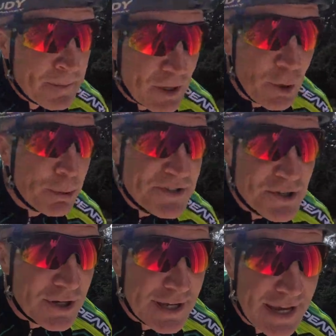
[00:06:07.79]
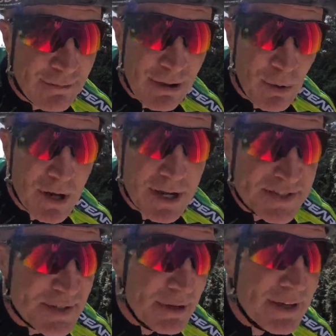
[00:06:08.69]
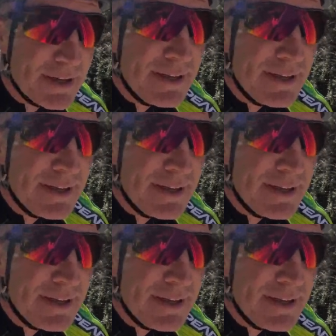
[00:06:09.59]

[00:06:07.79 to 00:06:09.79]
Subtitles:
GoPro's not going to care about one customer,